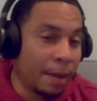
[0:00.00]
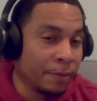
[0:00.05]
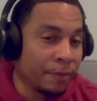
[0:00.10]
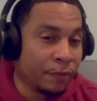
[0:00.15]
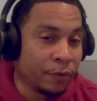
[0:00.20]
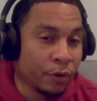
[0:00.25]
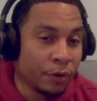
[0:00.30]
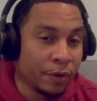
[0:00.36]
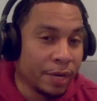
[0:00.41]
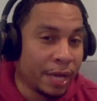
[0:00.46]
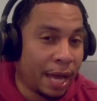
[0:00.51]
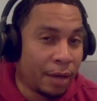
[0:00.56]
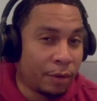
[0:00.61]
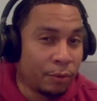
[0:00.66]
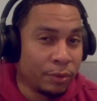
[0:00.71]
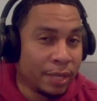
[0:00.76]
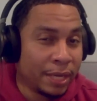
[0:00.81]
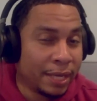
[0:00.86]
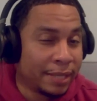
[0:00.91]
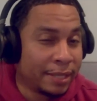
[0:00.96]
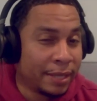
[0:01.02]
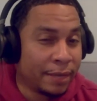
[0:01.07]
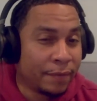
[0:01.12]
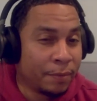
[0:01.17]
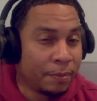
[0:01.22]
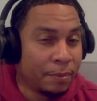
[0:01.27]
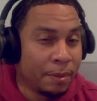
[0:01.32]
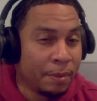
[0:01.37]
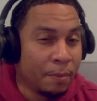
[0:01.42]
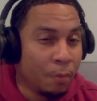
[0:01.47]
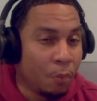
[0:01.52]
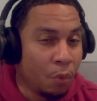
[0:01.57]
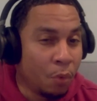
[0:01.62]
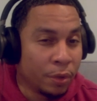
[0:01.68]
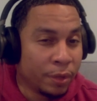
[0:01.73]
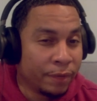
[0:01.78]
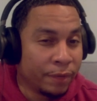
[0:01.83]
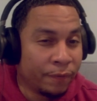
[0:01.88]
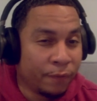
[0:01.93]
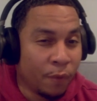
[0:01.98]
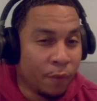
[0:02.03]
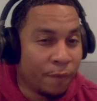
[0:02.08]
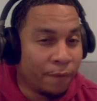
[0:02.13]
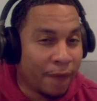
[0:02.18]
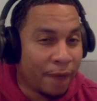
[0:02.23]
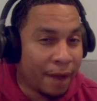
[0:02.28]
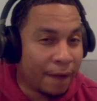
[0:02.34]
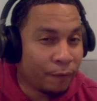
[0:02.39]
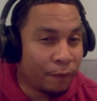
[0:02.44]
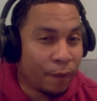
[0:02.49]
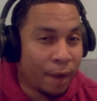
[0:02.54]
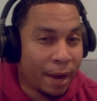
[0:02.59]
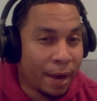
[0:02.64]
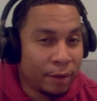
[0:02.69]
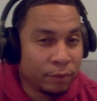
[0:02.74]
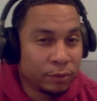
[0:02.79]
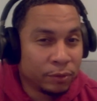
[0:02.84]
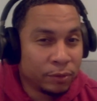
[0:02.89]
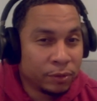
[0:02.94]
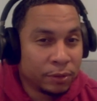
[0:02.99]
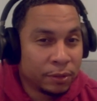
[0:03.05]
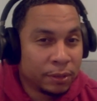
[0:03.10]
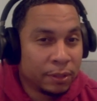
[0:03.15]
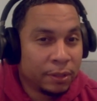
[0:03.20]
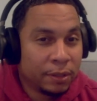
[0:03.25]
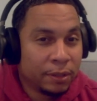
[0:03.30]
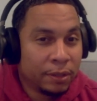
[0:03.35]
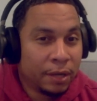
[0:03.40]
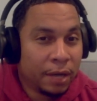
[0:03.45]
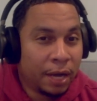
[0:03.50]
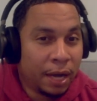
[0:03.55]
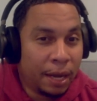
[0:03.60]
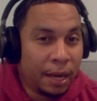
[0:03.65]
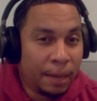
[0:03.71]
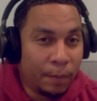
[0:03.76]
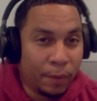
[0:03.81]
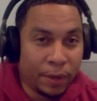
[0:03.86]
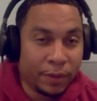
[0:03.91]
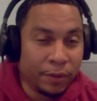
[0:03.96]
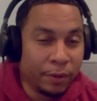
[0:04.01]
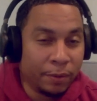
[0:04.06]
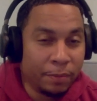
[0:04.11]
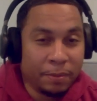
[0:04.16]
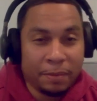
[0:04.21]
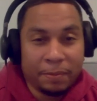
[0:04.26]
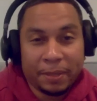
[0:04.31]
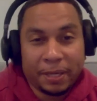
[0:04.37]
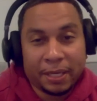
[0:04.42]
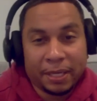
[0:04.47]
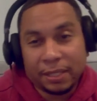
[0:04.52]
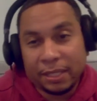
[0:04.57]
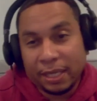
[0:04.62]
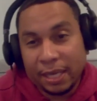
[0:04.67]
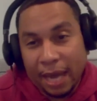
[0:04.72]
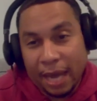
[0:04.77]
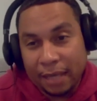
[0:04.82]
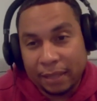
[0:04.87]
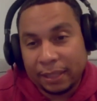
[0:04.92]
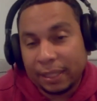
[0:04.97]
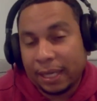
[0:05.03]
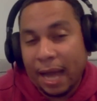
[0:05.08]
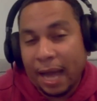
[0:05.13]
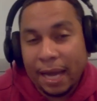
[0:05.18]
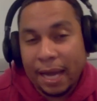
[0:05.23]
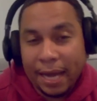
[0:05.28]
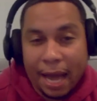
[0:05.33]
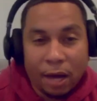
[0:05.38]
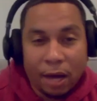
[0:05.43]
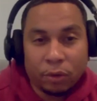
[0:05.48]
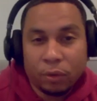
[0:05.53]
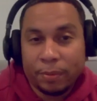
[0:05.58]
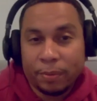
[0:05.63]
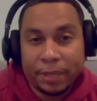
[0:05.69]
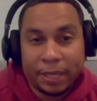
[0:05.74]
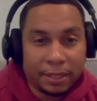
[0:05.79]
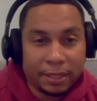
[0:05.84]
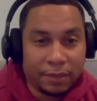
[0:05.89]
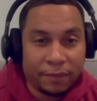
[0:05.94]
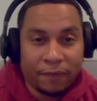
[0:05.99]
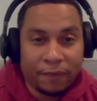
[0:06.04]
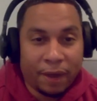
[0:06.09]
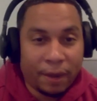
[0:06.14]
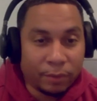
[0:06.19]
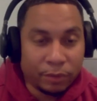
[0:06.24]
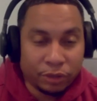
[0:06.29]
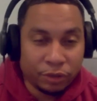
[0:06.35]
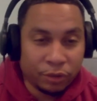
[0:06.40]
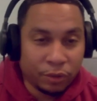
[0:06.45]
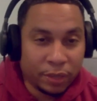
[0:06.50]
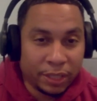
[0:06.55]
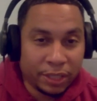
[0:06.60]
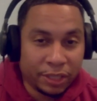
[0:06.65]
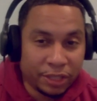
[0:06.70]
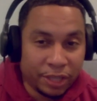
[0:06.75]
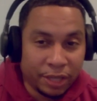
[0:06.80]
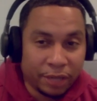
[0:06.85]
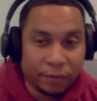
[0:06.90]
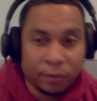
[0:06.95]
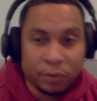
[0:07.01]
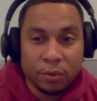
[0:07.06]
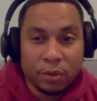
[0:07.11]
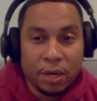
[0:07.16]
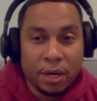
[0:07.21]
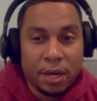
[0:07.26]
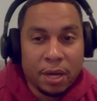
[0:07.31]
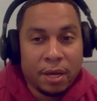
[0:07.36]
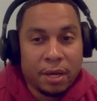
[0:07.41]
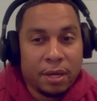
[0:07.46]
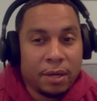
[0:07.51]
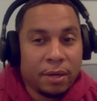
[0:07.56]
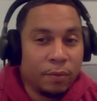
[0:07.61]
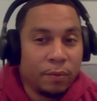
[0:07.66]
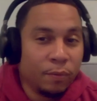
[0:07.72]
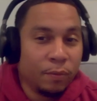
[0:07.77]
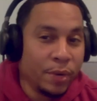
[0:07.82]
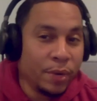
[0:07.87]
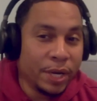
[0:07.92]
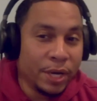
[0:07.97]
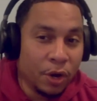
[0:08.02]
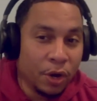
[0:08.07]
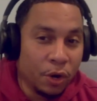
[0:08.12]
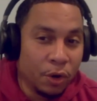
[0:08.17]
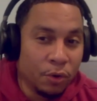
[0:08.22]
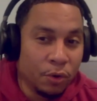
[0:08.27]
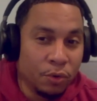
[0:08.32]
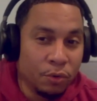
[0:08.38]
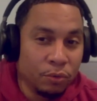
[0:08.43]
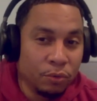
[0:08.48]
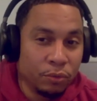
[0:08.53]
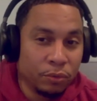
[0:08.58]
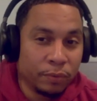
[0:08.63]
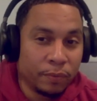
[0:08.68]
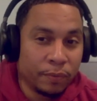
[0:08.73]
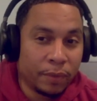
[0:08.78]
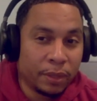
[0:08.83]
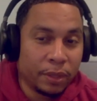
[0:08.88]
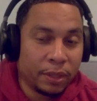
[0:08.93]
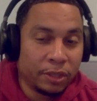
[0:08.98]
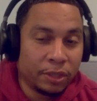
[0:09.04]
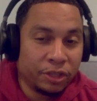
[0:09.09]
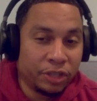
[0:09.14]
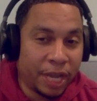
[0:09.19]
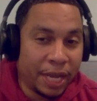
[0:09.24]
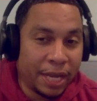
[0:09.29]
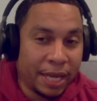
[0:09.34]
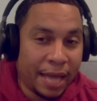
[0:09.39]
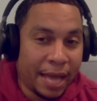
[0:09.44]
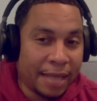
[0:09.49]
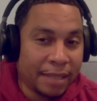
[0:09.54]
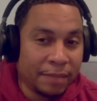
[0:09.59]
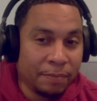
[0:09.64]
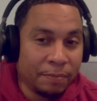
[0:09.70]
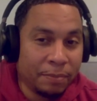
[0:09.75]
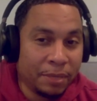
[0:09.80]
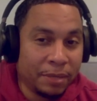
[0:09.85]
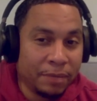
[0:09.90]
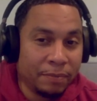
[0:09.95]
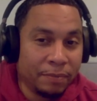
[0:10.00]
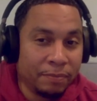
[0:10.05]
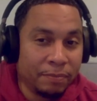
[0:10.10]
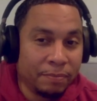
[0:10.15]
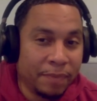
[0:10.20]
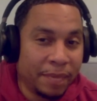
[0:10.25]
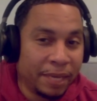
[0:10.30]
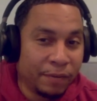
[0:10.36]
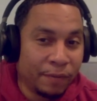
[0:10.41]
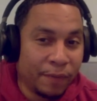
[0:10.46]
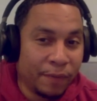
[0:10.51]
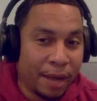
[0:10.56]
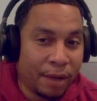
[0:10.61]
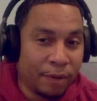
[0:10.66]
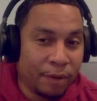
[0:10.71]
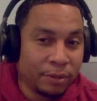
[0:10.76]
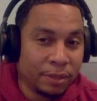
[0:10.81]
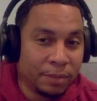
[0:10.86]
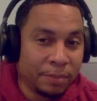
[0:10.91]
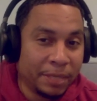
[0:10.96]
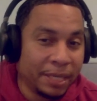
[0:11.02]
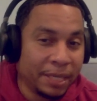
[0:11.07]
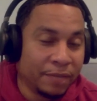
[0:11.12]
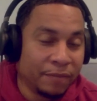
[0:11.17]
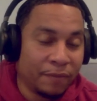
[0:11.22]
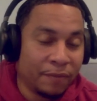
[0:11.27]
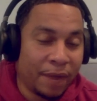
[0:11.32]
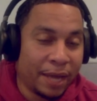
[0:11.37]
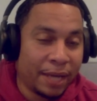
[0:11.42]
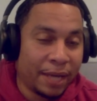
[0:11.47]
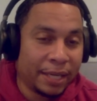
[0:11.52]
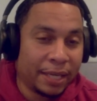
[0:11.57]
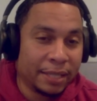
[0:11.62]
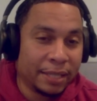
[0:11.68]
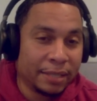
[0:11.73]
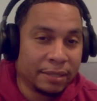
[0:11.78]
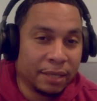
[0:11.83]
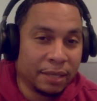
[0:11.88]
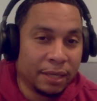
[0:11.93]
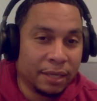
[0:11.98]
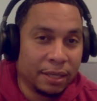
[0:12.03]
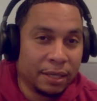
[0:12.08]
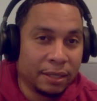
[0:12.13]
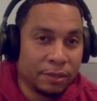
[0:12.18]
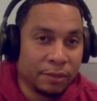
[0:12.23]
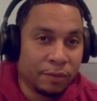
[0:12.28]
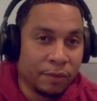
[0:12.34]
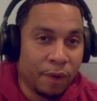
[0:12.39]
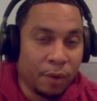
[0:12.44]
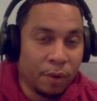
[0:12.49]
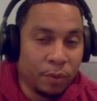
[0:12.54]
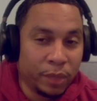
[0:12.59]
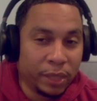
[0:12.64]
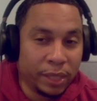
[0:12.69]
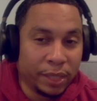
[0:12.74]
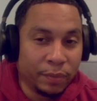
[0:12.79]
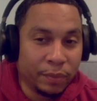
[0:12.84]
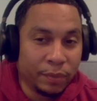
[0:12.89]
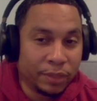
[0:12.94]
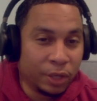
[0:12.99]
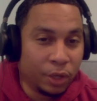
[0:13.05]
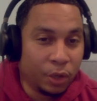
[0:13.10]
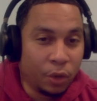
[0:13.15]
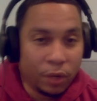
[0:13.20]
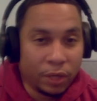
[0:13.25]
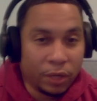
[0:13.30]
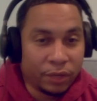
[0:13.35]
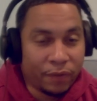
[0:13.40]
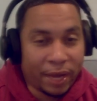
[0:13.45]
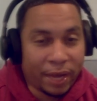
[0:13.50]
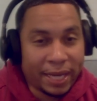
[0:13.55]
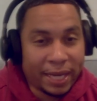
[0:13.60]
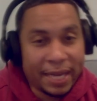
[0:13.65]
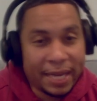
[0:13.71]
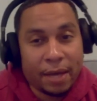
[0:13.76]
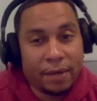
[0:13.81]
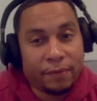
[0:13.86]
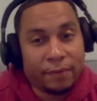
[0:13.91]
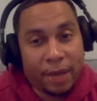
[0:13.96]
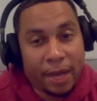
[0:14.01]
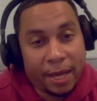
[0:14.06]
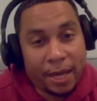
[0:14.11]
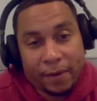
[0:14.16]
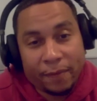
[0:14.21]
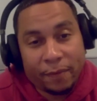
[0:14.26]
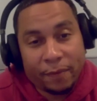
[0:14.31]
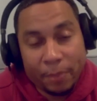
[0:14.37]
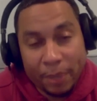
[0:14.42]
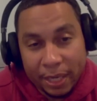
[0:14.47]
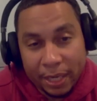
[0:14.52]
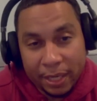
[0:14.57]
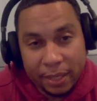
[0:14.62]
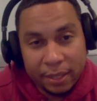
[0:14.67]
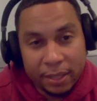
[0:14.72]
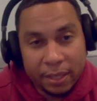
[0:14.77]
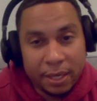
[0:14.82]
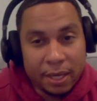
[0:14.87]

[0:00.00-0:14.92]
Fury, I don't think has ever been more than four or five rounds um, whether it be because he knocked the guy out or because the fight was short in general. Yeah. We know Jake hasn't been many rounds. I mean, his fight against uh, Tyron Woodley was the longest fight he had, had ever been in.